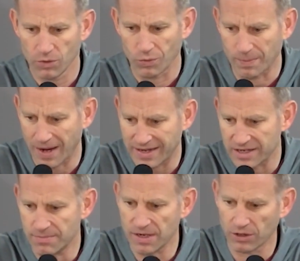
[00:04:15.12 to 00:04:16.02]
we may need
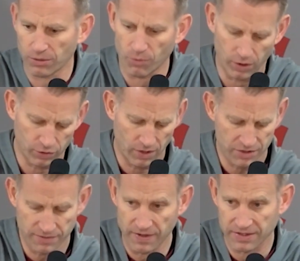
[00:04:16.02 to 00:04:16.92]
to be a little more
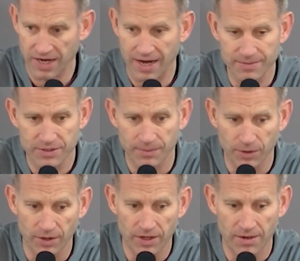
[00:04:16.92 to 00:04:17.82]
aggressive at times, similar
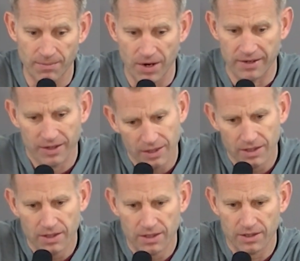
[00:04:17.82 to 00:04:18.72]
to them, but
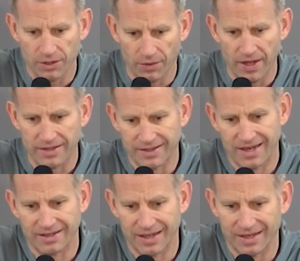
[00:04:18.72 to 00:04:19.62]
you know, they,
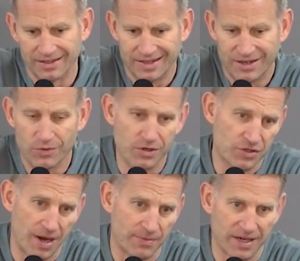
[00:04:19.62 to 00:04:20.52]
they, they, they do a good
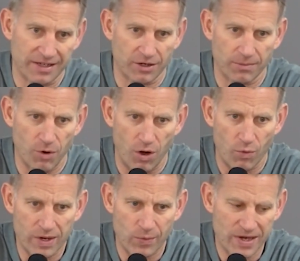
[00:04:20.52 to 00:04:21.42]
job taking care of the ball.
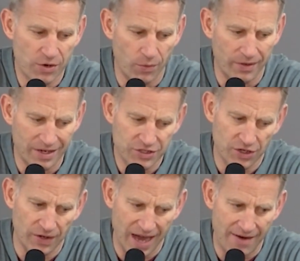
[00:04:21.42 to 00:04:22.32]
We, we don't
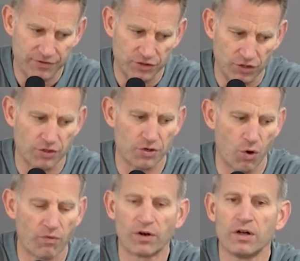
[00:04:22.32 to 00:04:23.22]
necessarily have to turn you
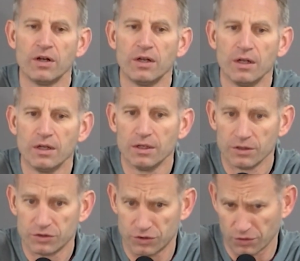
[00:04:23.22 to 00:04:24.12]
over
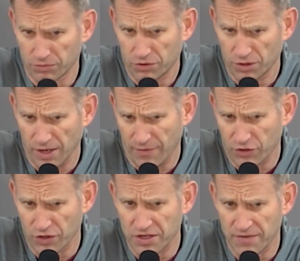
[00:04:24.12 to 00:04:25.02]
to, to have a
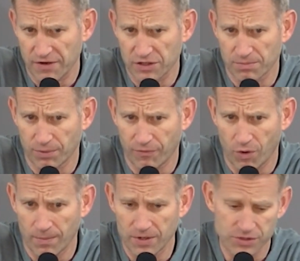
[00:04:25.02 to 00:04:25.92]
good defensive
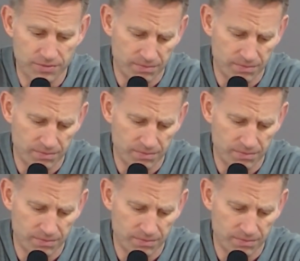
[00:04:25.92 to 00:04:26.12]
performance,